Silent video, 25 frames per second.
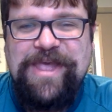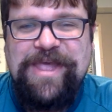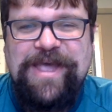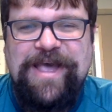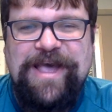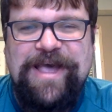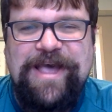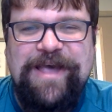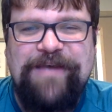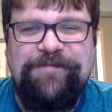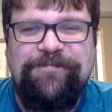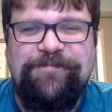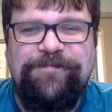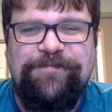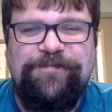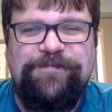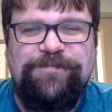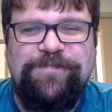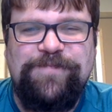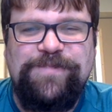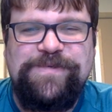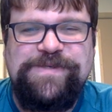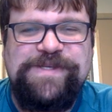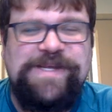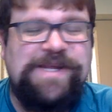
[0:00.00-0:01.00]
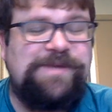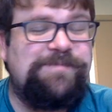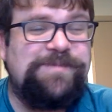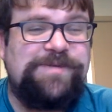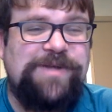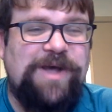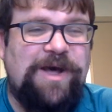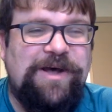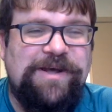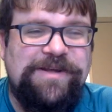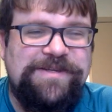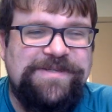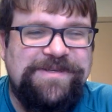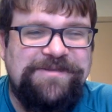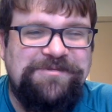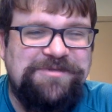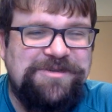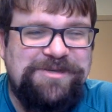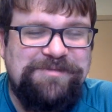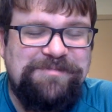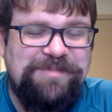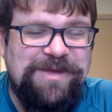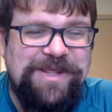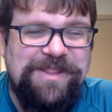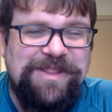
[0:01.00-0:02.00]
Uh, it seems awesome
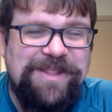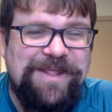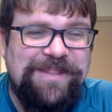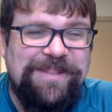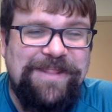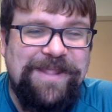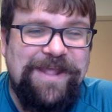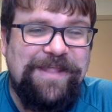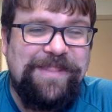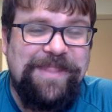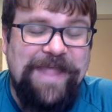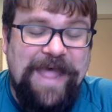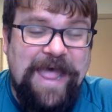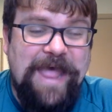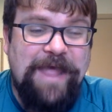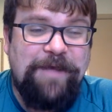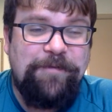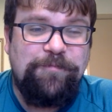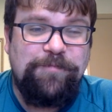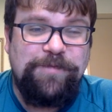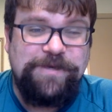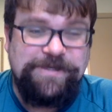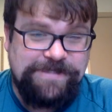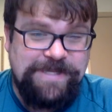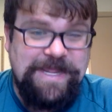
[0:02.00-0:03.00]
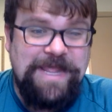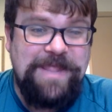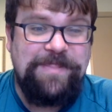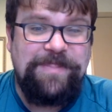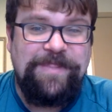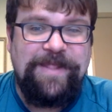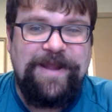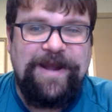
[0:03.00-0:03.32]
to me that, that that was in